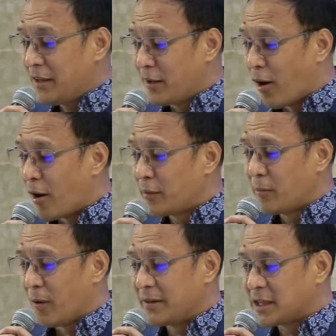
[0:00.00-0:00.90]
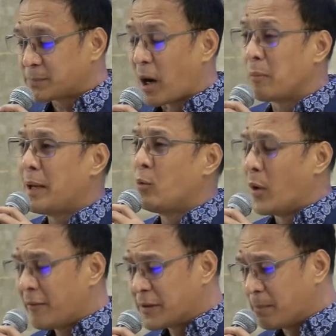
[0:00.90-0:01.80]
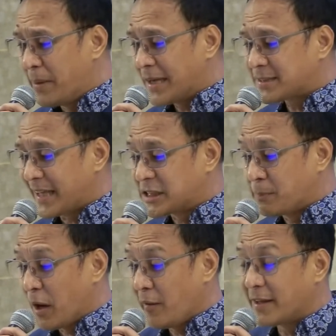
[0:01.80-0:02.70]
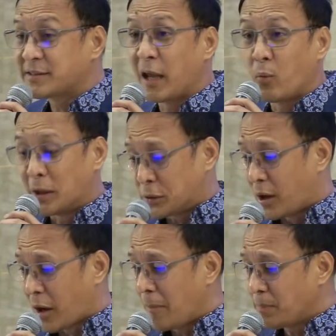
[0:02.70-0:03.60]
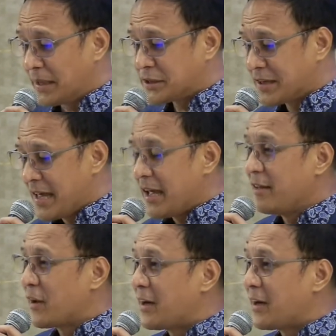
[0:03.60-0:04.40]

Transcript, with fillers: being in the honor roll is probably one of the best experience they want to accomplish